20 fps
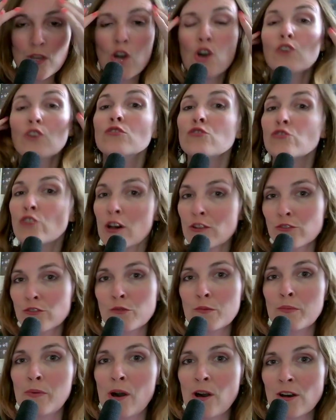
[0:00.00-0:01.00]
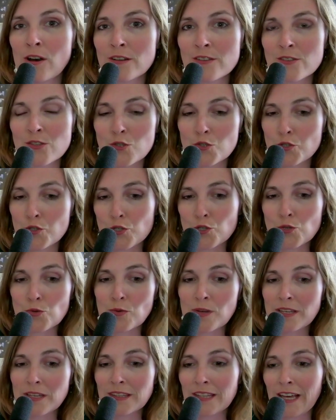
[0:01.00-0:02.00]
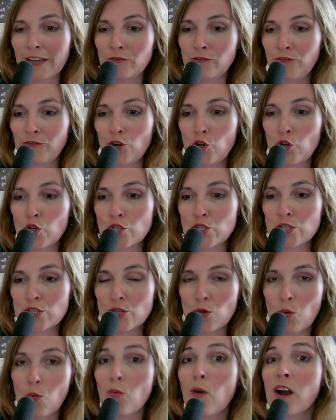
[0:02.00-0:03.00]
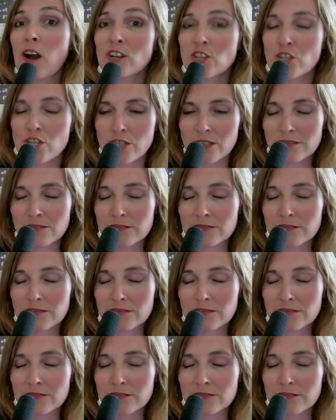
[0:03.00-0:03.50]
not to pause during that first watch.